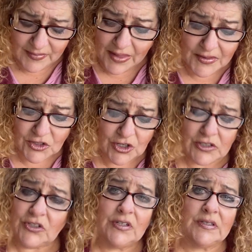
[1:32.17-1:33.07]
And the
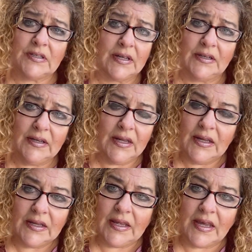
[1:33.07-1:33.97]
judge just said,
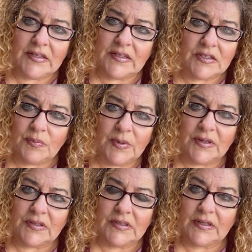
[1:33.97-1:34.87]
case
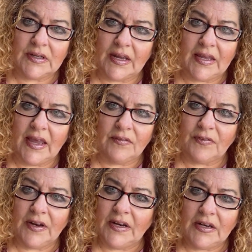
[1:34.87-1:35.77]
dismissed. I can't
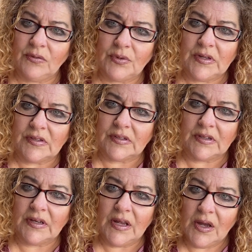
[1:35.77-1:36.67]
find any
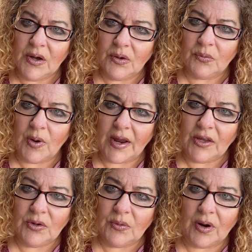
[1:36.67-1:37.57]
reason why
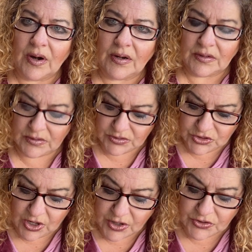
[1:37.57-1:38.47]
you are
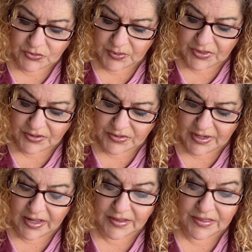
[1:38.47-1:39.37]
charged with their
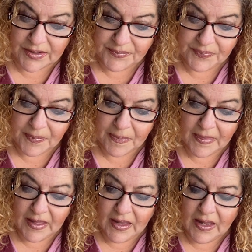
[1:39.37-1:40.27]
death.
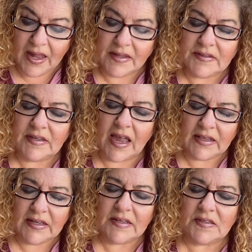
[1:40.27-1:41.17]
And
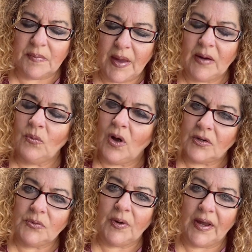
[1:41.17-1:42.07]
sadly, as the man
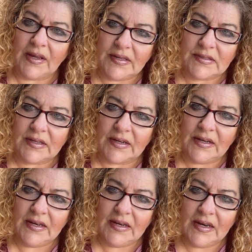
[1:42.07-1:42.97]
walked away, he
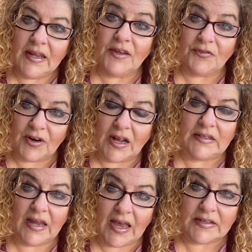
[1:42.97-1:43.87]
said, he forgot
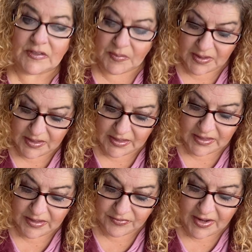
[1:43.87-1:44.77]
to ask me
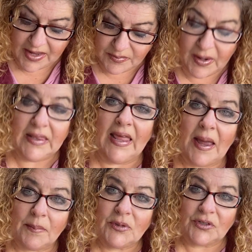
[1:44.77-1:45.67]
if I had my
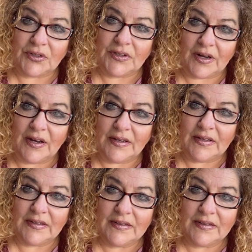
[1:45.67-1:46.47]
lamp turned on.